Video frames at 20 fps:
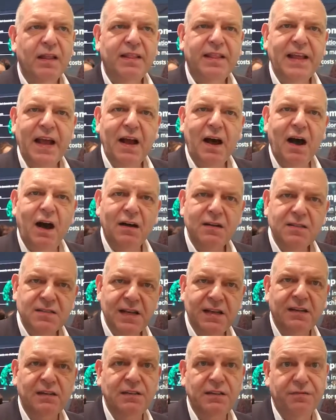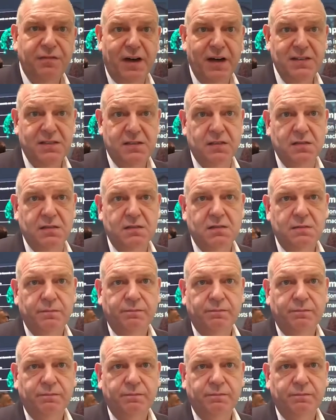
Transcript: they are single devices.